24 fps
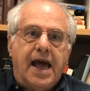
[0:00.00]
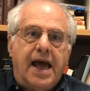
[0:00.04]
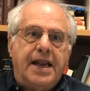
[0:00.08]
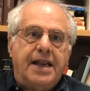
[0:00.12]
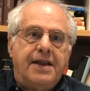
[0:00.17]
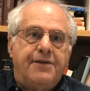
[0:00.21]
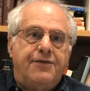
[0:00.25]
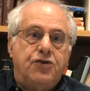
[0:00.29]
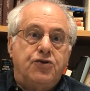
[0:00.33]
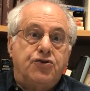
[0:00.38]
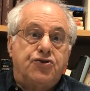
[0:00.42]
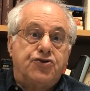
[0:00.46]

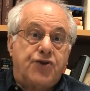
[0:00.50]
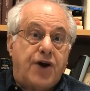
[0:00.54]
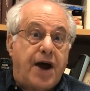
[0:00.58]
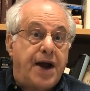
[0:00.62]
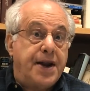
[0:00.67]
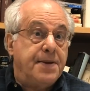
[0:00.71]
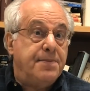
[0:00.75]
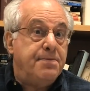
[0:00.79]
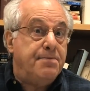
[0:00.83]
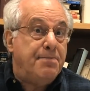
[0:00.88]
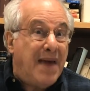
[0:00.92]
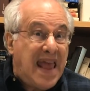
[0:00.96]
And if you
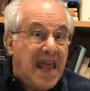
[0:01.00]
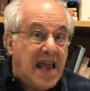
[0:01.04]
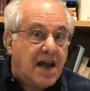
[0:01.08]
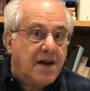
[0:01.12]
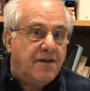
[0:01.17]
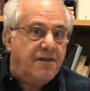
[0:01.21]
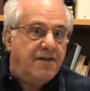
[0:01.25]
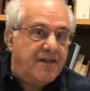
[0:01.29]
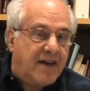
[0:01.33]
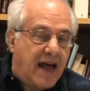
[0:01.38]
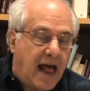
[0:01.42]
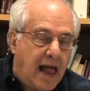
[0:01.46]
try to
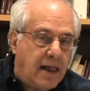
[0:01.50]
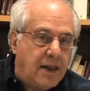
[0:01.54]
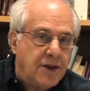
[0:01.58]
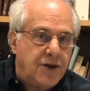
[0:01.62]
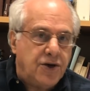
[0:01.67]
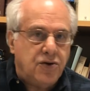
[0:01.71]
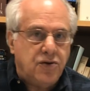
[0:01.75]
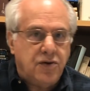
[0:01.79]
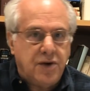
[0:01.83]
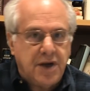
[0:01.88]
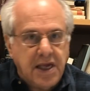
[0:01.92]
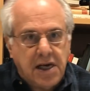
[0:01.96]
make
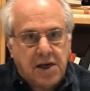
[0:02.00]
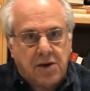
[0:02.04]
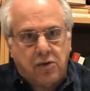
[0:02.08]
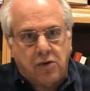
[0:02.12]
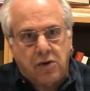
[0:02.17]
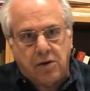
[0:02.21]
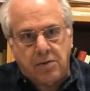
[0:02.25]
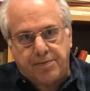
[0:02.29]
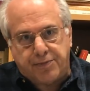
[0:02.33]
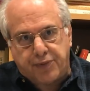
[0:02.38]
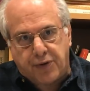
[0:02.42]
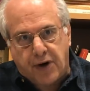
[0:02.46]
value
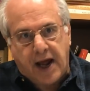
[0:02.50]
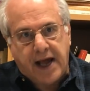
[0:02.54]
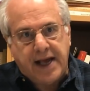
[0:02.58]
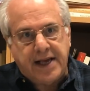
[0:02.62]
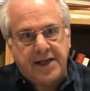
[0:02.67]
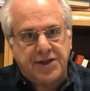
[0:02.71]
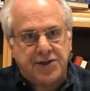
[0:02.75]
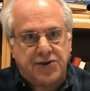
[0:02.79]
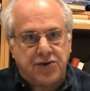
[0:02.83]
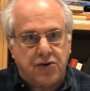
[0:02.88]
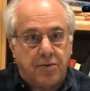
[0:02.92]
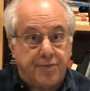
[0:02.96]
equal
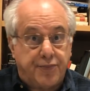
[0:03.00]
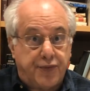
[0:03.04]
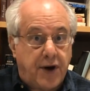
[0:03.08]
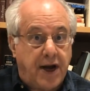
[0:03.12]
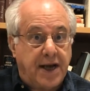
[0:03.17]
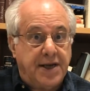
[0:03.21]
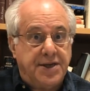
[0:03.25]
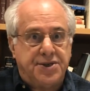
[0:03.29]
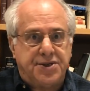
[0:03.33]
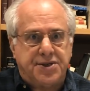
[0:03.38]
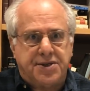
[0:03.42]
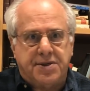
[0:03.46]
price or
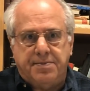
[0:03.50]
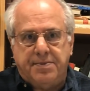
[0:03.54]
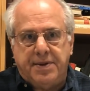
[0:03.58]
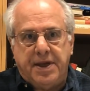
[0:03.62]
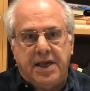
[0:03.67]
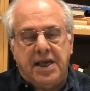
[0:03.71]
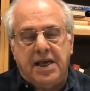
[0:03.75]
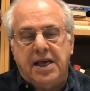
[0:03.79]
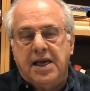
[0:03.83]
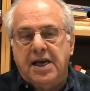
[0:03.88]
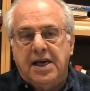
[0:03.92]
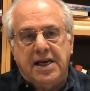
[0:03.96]
price to
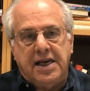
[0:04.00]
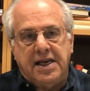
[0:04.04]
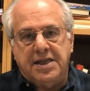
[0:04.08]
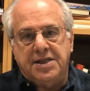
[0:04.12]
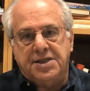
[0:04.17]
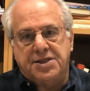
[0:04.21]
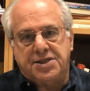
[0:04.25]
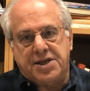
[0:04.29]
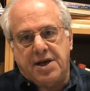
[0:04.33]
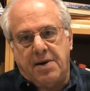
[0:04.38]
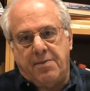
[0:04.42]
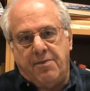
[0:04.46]
be
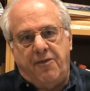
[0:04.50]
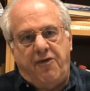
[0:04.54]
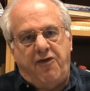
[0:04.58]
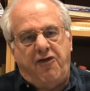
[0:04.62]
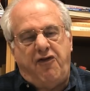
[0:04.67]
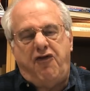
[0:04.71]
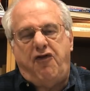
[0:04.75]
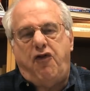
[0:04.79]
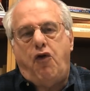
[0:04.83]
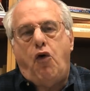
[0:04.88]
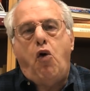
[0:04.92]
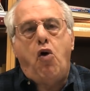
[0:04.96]
in some
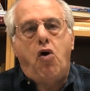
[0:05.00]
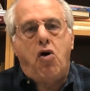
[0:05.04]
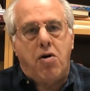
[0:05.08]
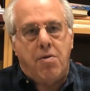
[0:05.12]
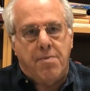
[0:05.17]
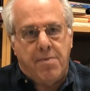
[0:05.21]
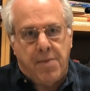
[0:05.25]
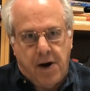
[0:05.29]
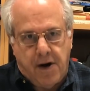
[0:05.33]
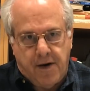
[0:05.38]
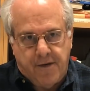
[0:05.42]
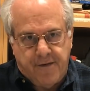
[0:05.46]

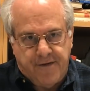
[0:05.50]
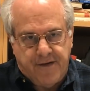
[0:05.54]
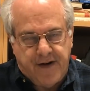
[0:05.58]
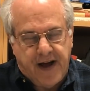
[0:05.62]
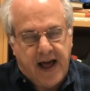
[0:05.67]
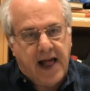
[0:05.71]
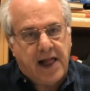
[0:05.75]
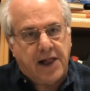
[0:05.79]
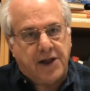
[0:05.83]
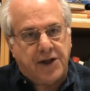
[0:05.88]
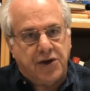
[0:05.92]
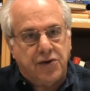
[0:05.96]
form of
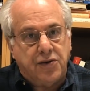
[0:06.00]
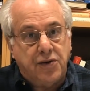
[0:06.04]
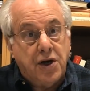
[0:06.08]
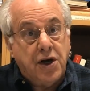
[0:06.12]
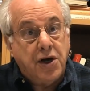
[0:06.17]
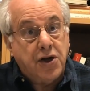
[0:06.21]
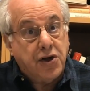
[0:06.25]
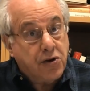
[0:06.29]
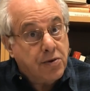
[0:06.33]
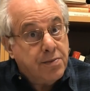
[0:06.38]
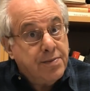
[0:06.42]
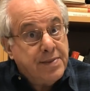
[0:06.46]
value,
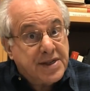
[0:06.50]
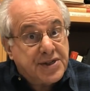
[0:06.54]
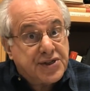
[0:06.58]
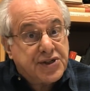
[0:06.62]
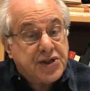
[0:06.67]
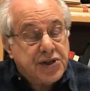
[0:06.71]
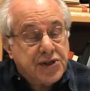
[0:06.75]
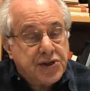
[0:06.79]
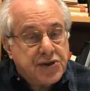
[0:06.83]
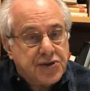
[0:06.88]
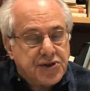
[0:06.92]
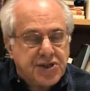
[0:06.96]
you're
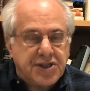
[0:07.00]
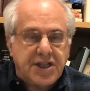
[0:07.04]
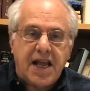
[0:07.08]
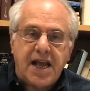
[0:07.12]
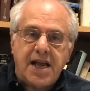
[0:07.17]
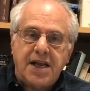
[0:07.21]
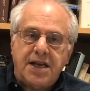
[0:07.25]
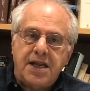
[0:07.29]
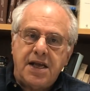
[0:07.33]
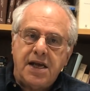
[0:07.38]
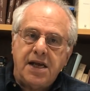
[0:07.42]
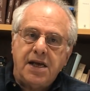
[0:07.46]

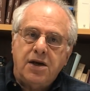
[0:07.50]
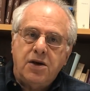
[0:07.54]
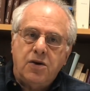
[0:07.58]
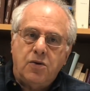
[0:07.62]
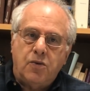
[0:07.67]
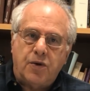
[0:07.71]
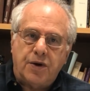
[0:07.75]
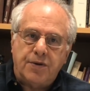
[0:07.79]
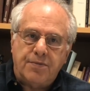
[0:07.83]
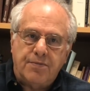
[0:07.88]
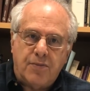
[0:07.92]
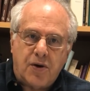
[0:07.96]
misunderstanding
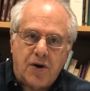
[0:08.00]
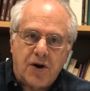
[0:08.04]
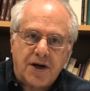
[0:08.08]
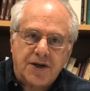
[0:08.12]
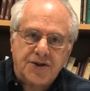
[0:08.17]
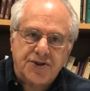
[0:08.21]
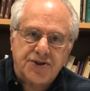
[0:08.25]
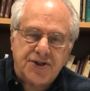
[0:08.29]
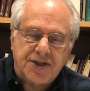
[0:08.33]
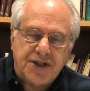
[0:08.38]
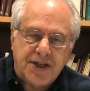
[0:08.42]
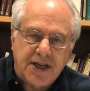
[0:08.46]
what
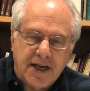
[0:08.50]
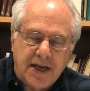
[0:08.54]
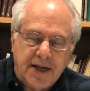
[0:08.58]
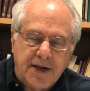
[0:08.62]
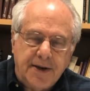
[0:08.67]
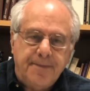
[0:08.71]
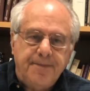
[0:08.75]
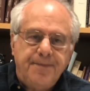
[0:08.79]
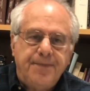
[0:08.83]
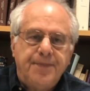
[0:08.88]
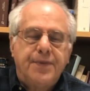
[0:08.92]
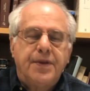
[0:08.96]
Marx did.